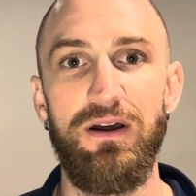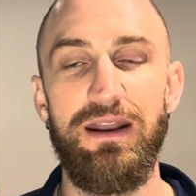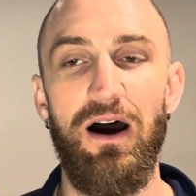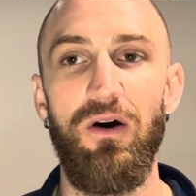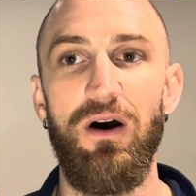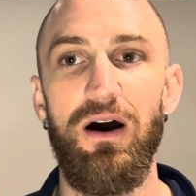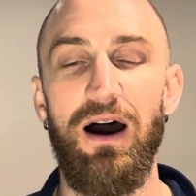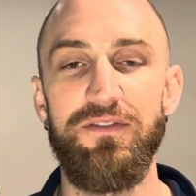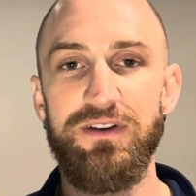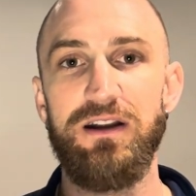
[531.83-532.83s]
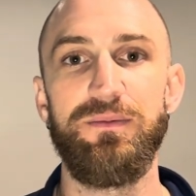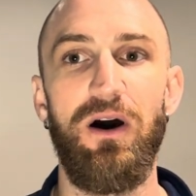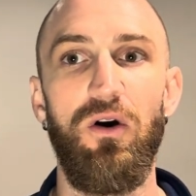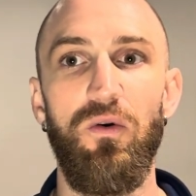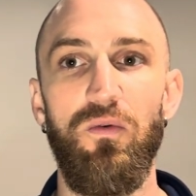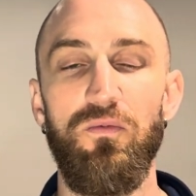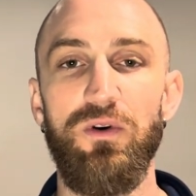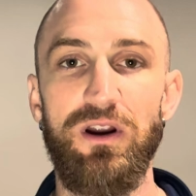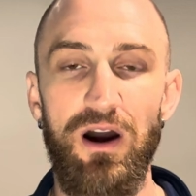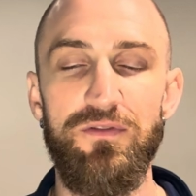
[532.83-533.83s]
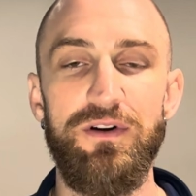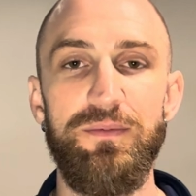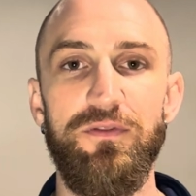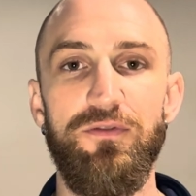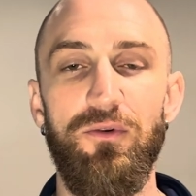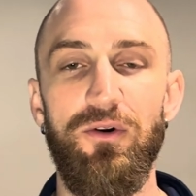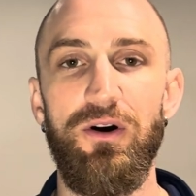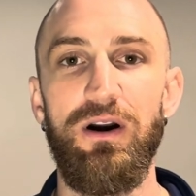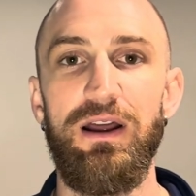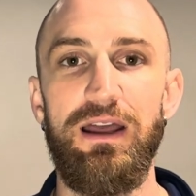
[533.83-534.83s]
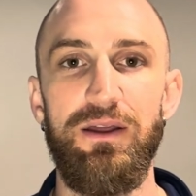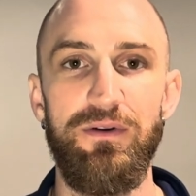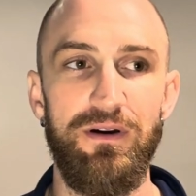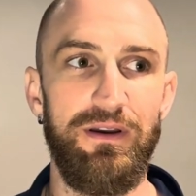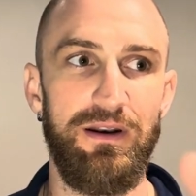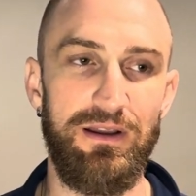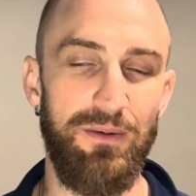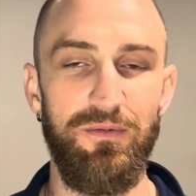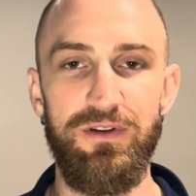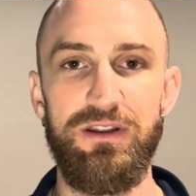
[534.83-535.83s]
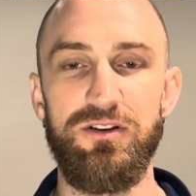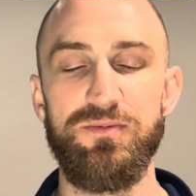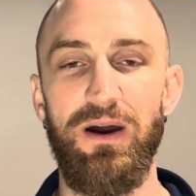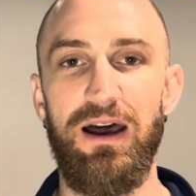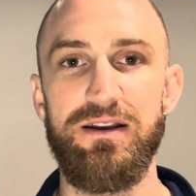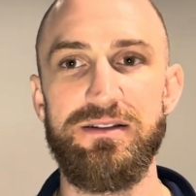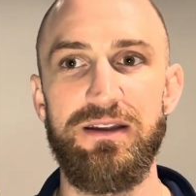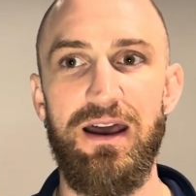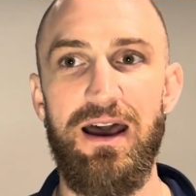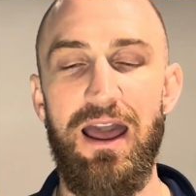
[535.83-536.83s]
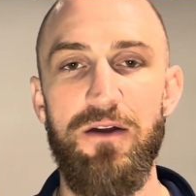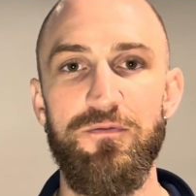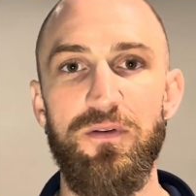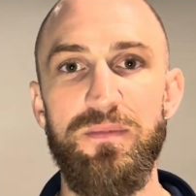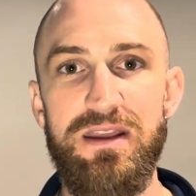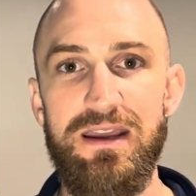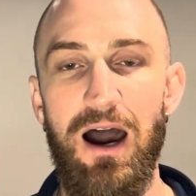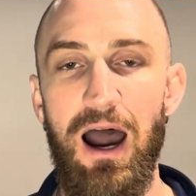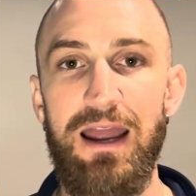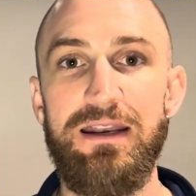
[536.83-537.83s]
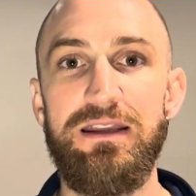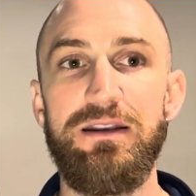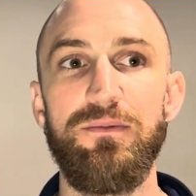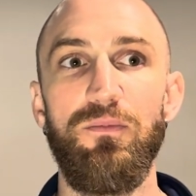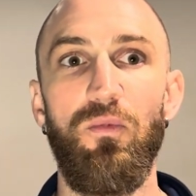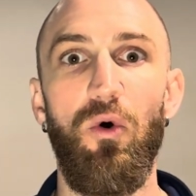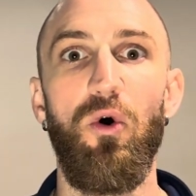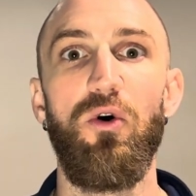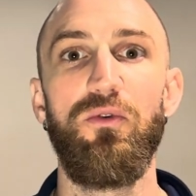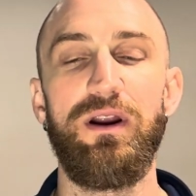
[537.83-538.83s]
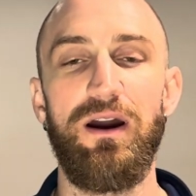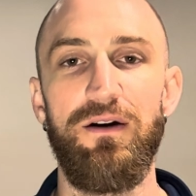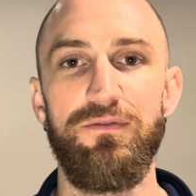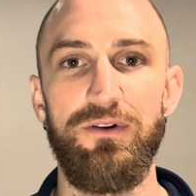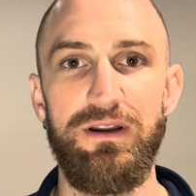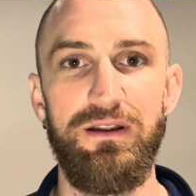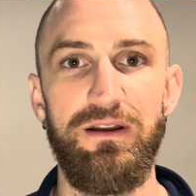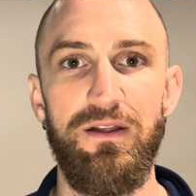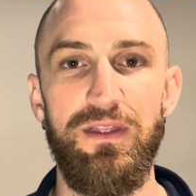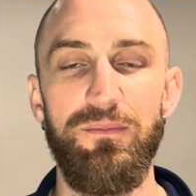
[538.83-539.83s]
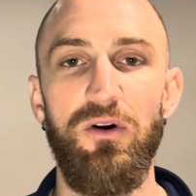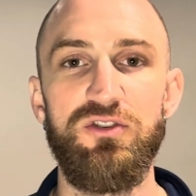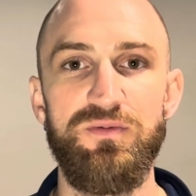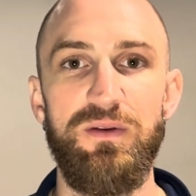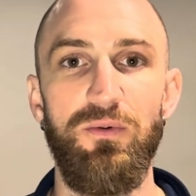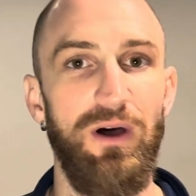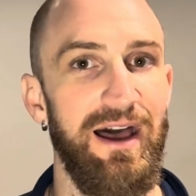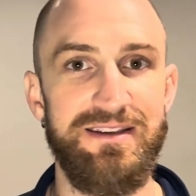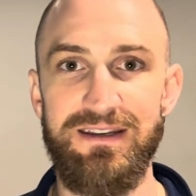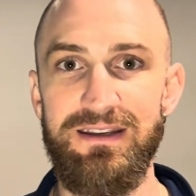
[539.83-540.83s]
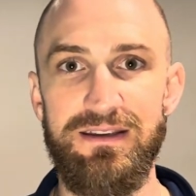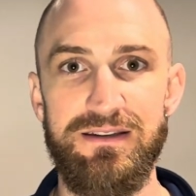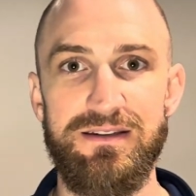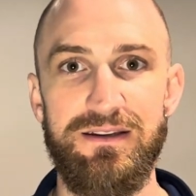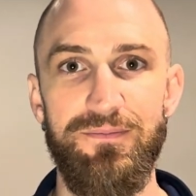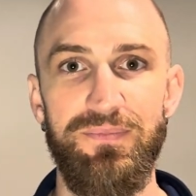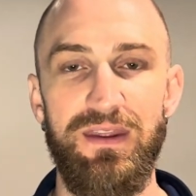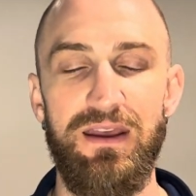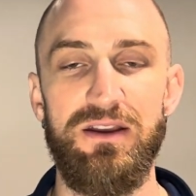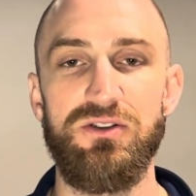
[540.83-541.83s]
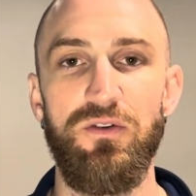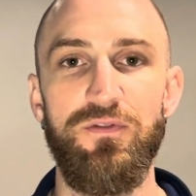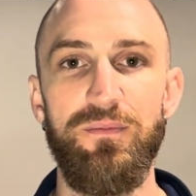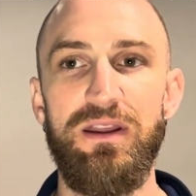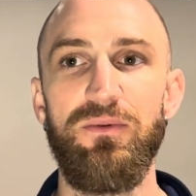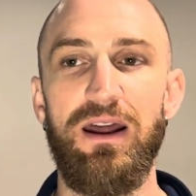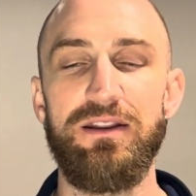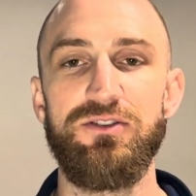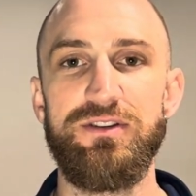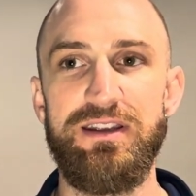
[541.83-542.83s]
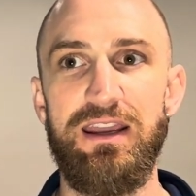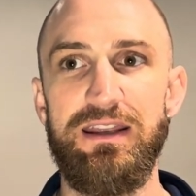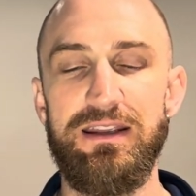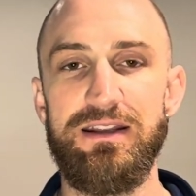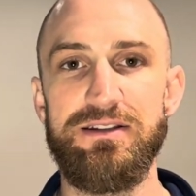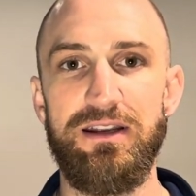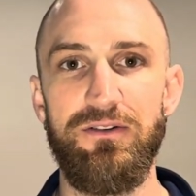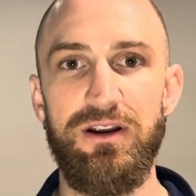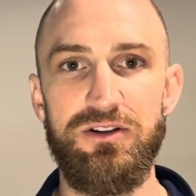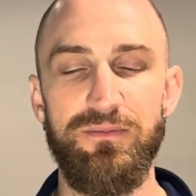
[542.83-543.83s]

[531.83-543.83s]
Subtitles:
Now, I've talked about recovery before in a couple of videos past, and for me, I need more recovery than most people as it is. So for me, when I take into consideration